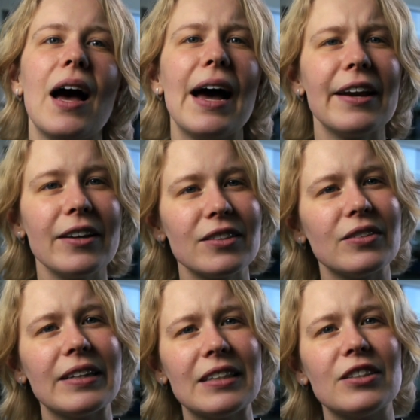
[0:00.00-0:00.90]
I'd also
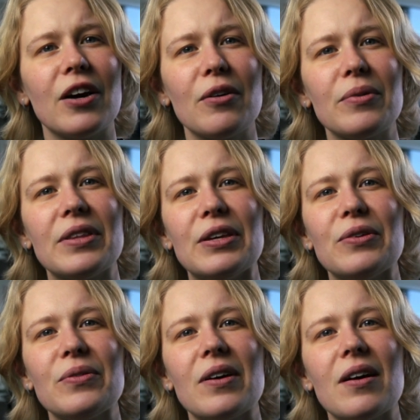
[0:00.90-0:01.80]
like to talk with
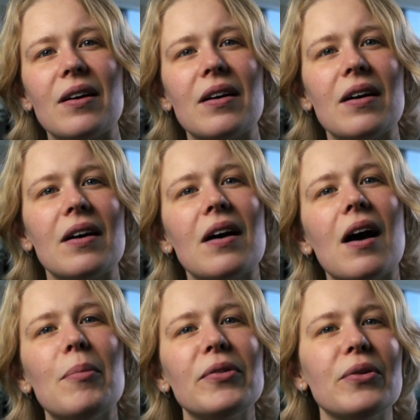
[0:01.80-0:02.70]
you
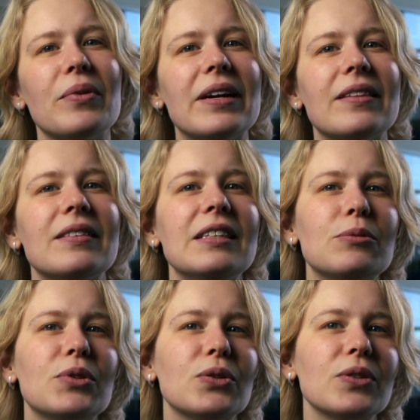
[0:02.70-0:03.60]
about the way that these
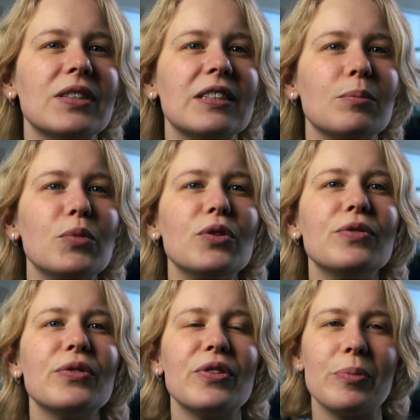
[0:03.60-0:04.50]
resources move
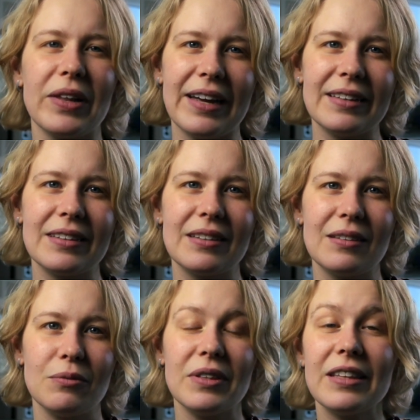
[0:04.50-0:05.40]
through the plant
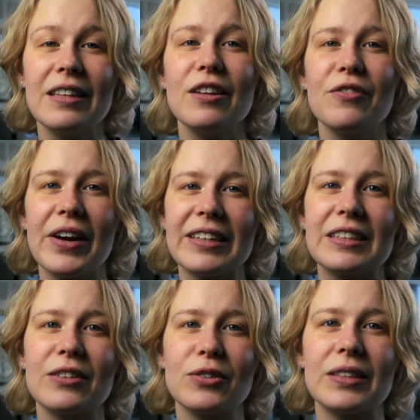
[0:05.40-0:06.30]
within their
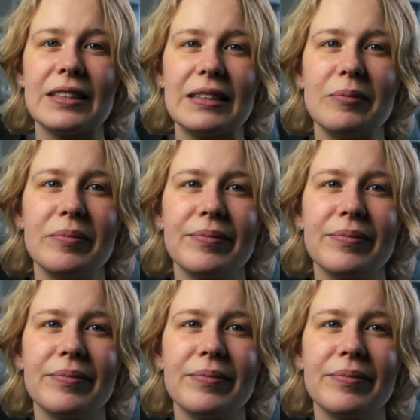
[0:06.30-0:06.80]
vascular system.